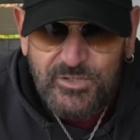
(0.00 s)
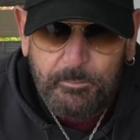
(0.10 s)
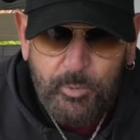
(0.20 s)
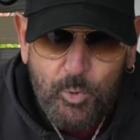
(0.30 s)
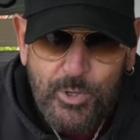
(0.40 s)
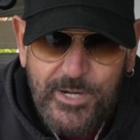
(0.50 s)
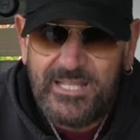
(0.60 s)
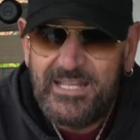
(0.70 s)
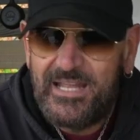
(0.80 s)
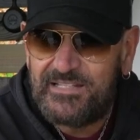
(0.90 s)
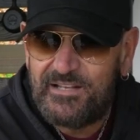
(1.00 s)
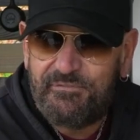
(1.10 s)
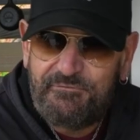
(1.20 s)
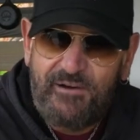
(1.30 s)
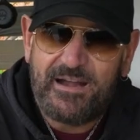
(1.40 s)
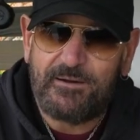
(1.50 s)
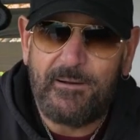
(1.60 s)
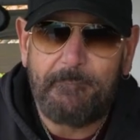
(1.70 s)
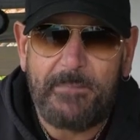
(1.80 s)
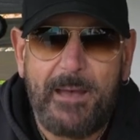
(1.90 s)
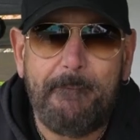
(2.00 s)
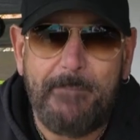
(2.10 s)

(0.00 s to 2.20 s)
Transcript: to the board and then fire up that